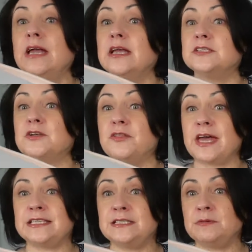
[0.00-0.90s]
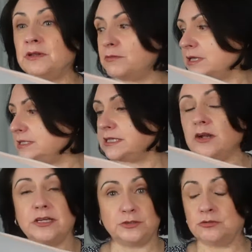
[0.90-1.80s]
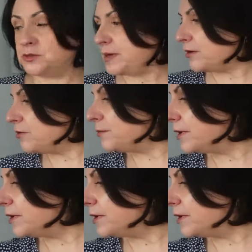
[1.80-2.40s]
So that is one of the ones that I talked about on